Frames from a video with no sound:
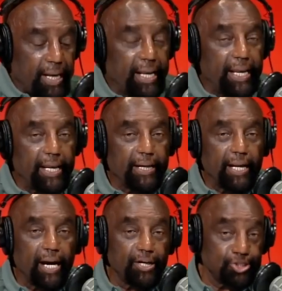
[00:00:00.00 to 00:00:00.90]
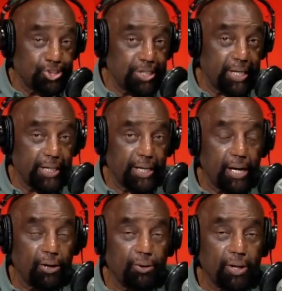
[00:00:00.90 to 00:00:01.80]
And I understand
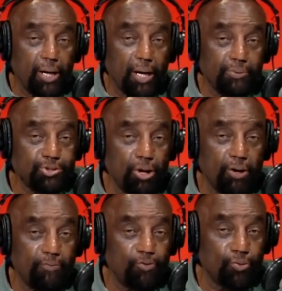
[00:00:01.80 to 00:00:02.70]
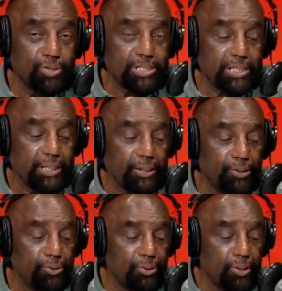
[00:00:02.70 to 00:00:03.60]
now. I'm sorry for resenting
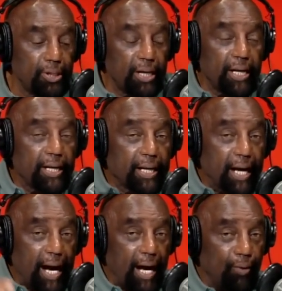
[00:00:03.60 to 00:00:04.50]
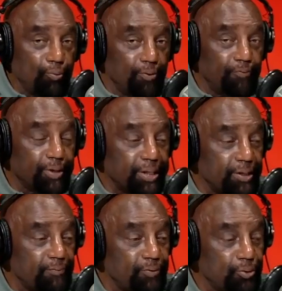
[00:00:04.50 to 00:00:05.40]
you. And God will
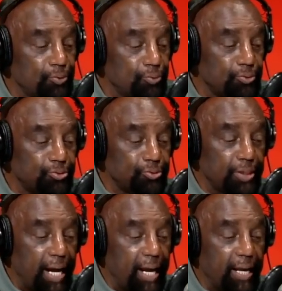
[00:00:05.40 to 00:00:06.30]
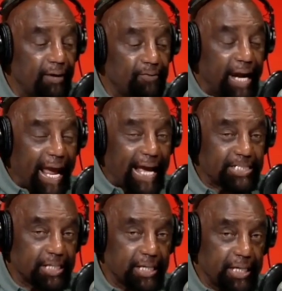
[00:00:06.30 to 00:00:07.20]
forgive you. Do not ever
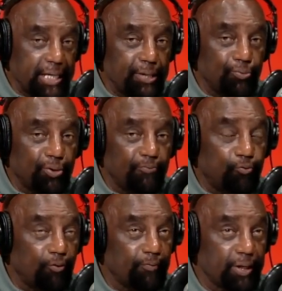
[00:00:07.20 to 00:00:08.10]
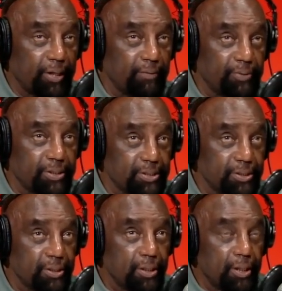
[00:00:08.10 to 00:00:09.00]
ask anyone for forgiveness.
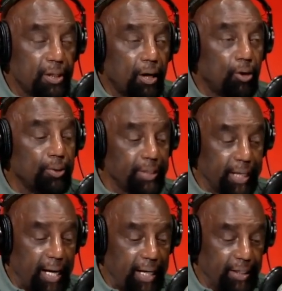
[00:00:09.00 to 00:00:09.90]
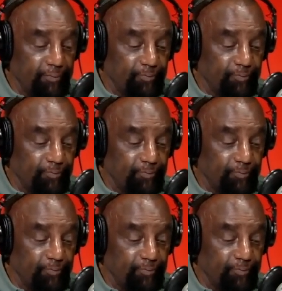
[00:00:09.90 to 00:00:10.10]
Only God can